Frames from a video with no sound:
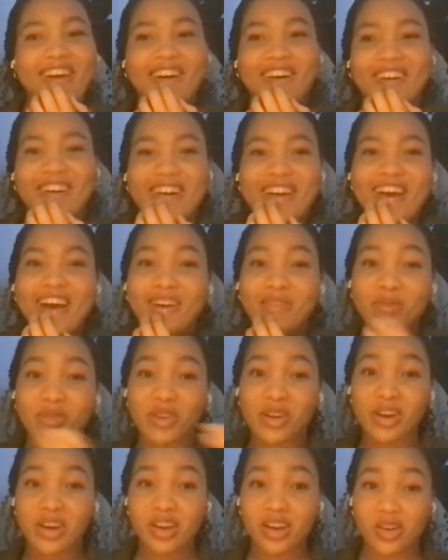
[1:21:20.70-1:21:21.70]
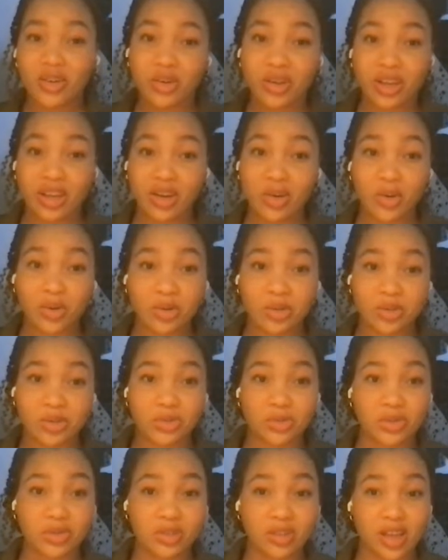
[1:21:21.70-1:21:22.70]
Okay, I'm very like old
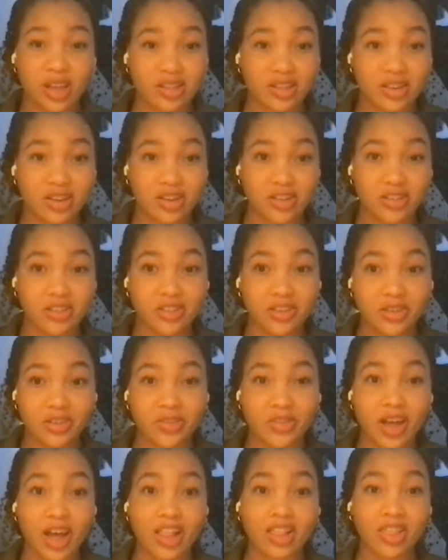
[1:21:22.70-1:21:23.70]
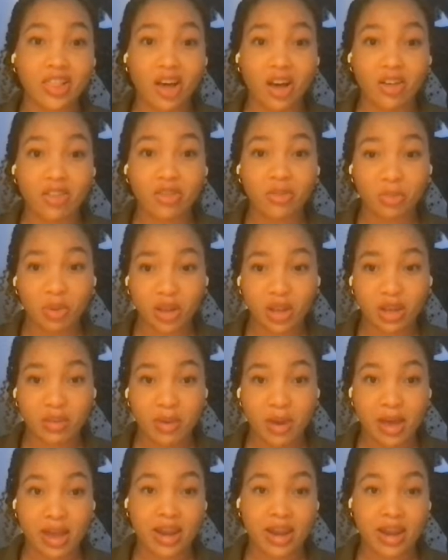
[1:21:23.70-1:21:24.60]
school dancehall, so I love Beenie Man.